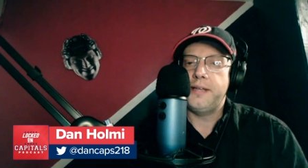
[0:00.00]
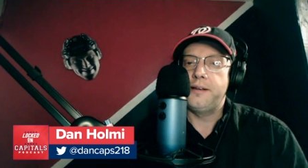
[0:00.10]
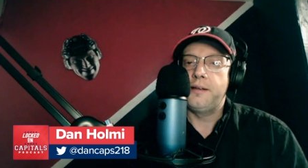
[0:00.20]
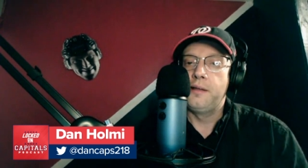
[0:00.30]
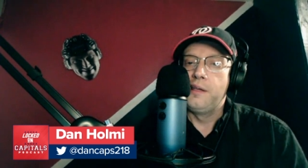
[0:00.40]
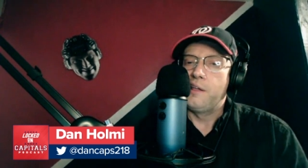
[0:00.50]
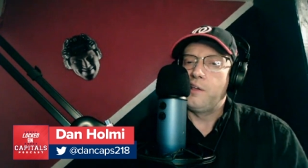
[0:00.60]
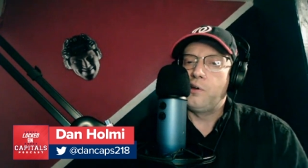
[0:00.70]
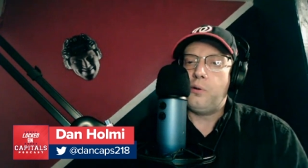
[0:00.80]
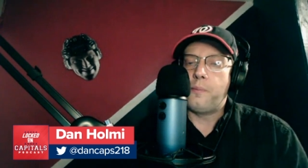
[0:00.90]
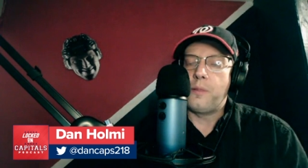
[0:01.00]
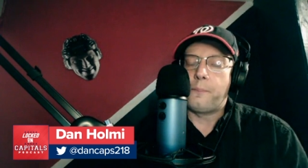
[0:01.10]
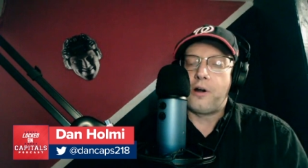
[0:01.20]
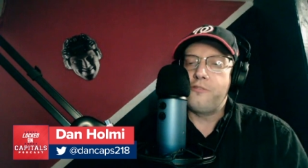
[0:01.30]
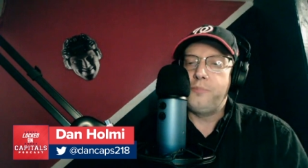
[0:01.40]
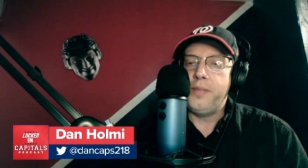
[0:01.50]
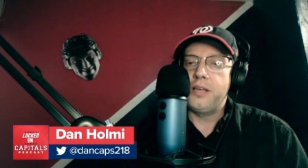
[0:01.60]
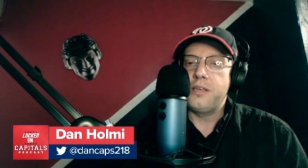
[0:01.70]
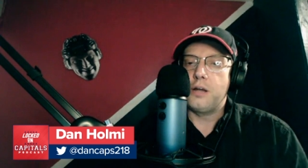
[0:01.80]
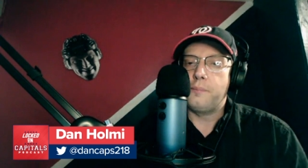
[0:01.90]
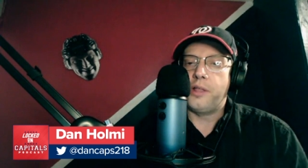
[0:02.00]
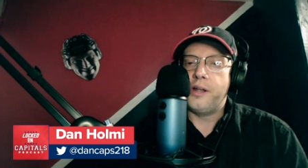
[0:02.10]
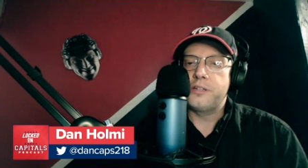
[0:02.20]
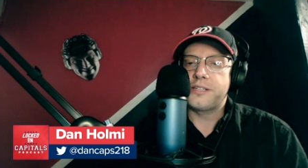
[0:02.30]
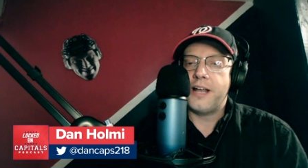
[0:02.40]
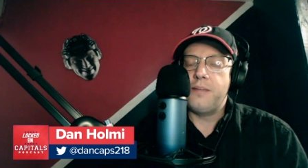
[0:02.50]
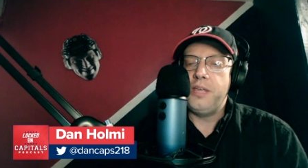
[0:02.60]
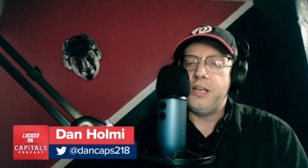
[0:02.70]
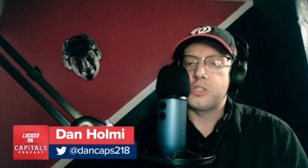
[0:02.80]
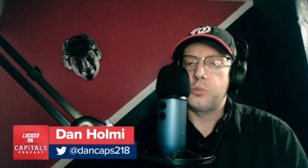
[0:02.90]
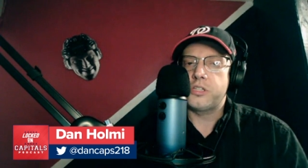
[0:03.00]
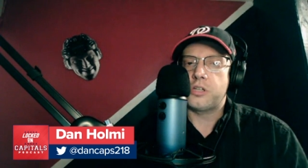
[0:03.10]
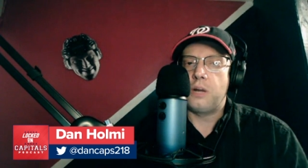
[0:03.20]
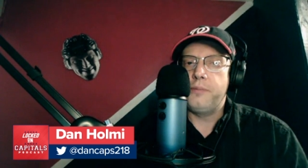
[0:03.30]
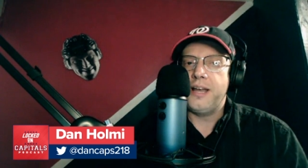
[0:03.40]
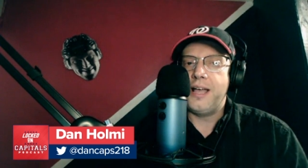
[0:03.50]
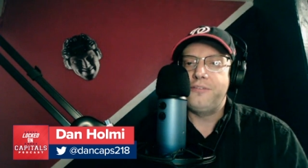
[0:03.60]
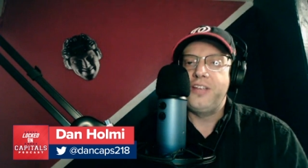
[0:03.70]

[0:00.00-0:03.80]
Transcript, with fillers: And, you know, a part of being a young player is kind of being a Swiss Army knife,